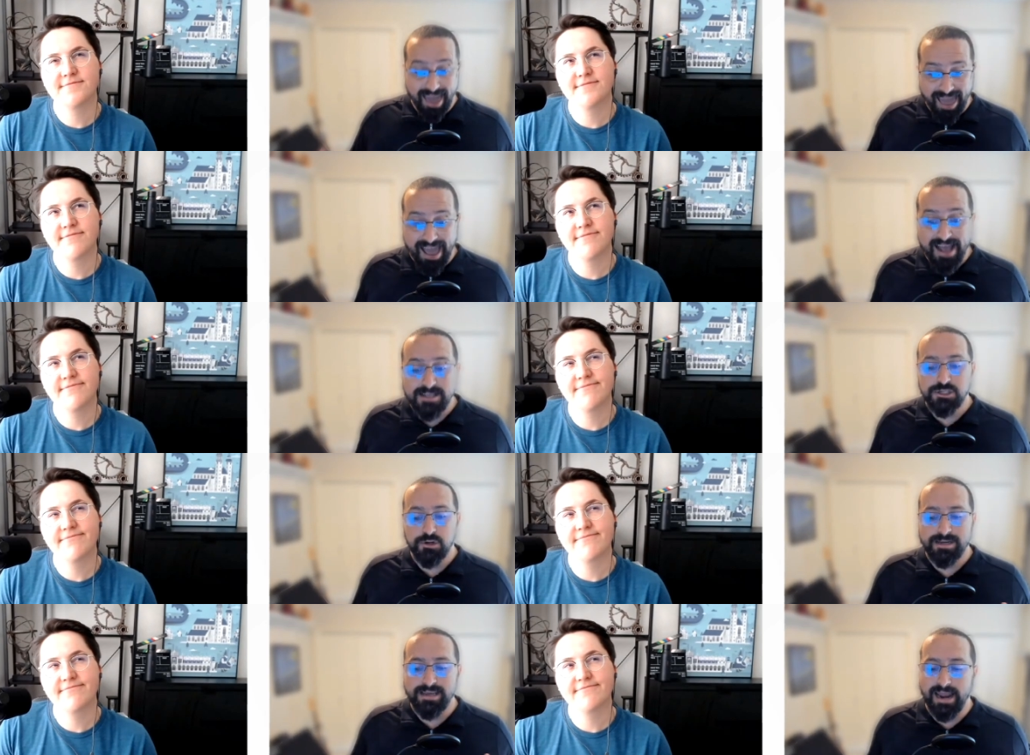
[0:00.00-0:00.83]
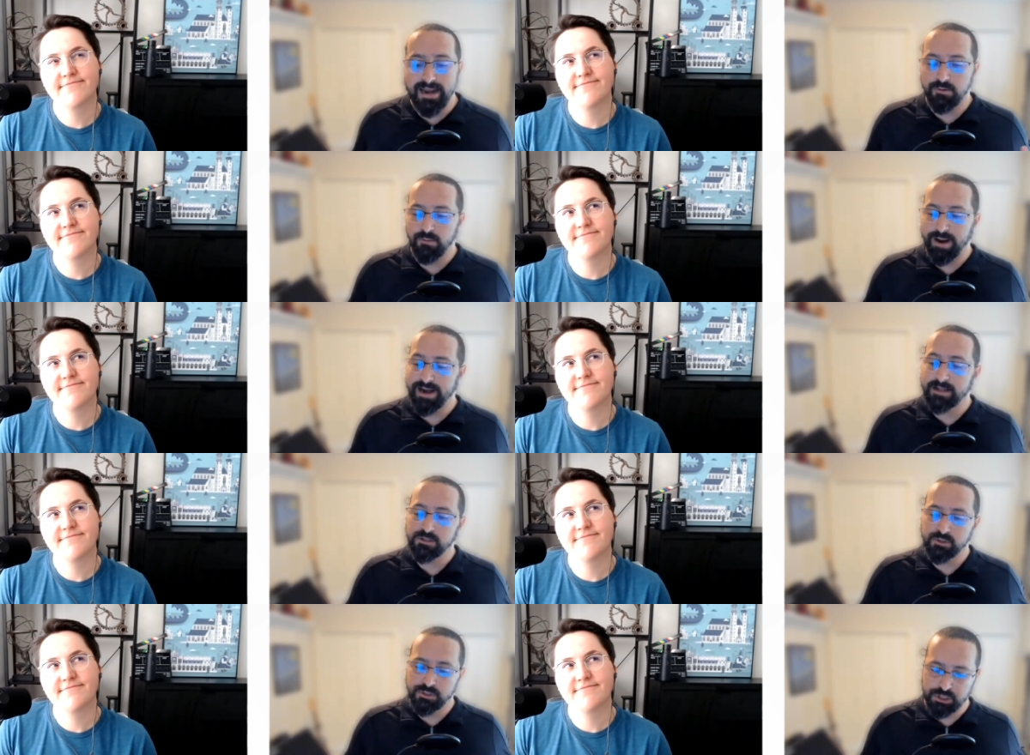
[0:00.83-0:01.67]
Speaker 1: as you're getting ready
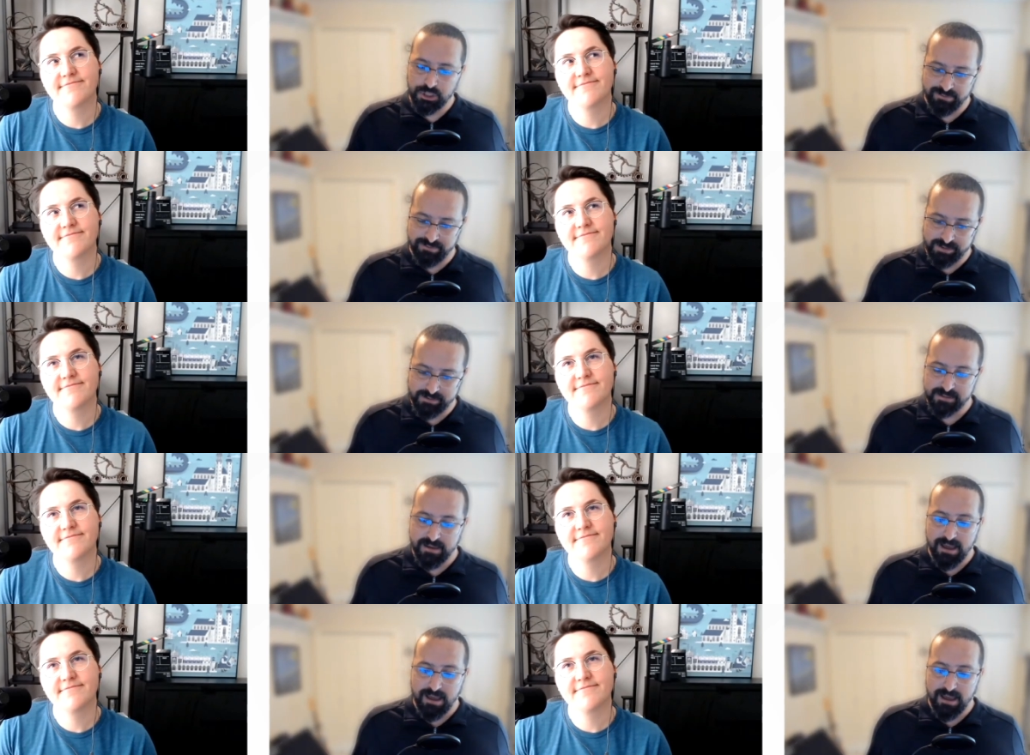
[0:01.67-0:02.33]
to serve it.